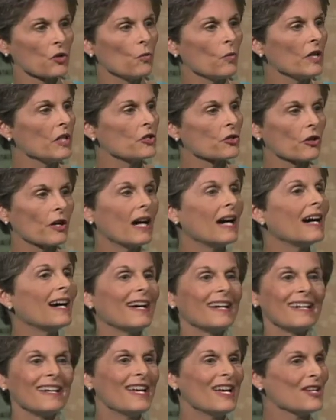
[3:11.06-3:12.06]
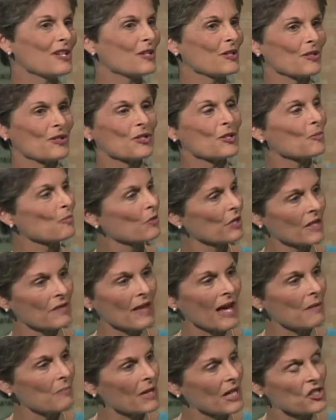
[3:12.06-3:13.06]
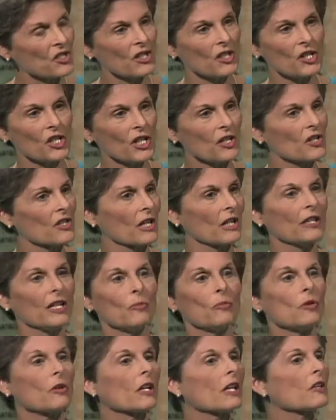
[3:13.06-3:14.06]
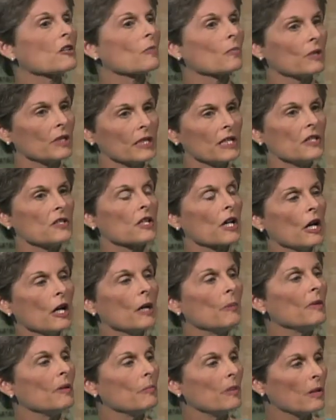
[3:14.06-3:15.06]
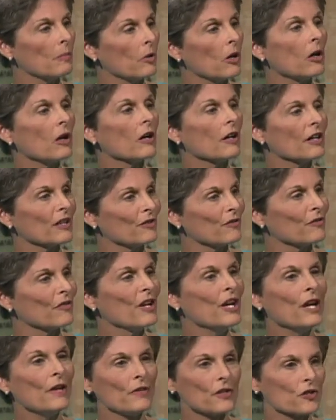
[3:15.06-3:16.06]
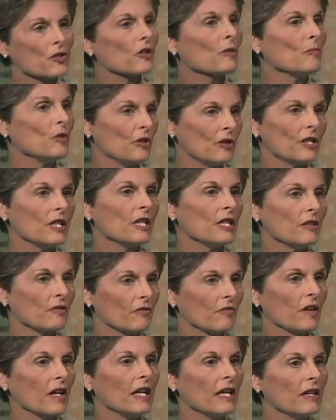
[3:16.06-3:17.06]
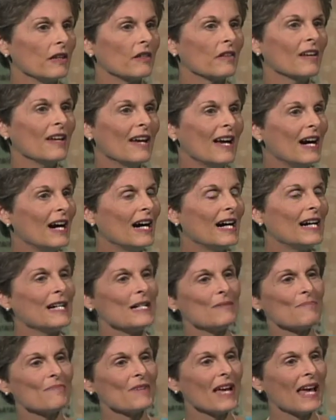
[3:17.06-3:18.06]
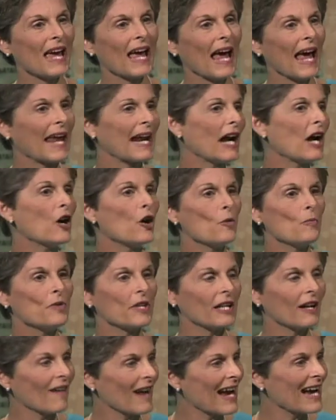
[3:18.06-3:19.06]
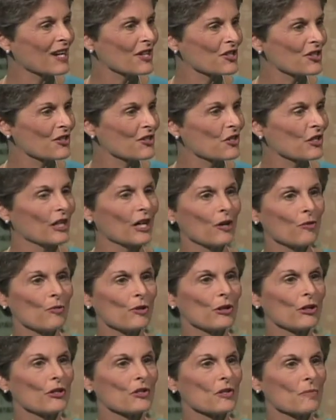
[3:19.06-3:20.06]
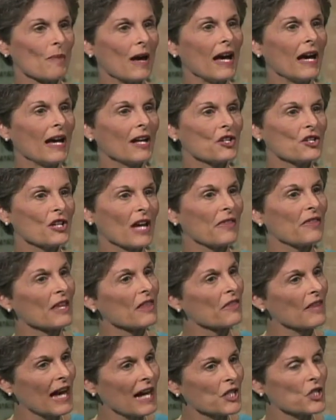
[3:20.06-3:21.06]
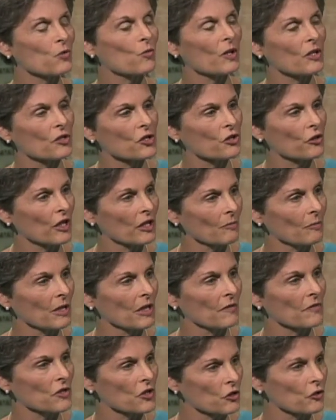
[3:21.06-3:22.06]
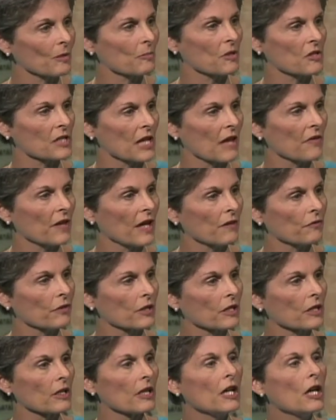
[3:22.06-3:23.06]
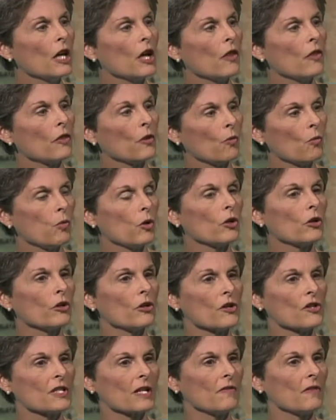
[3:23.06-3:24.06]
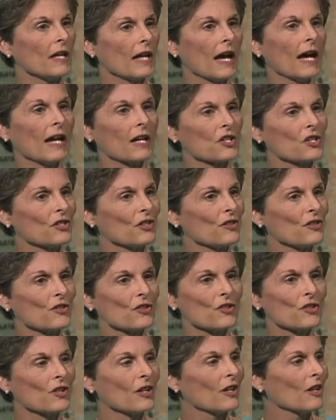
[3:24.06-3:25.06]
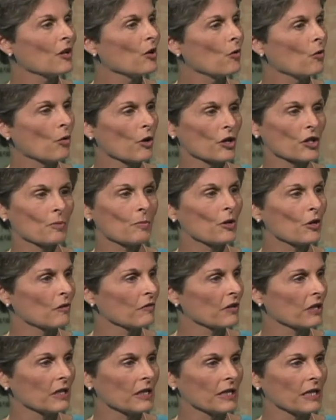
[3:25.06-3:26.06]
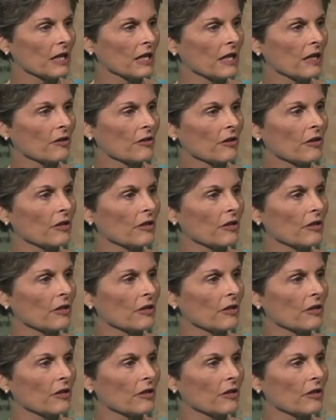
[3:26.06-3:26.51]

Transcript: we try to bring that message each Sunday morning, to please come and be part of this community of faith. And I hope that our actions and our words match. I think that's what struck me on this trip to South Africa. The words and the actions worked perfectly together.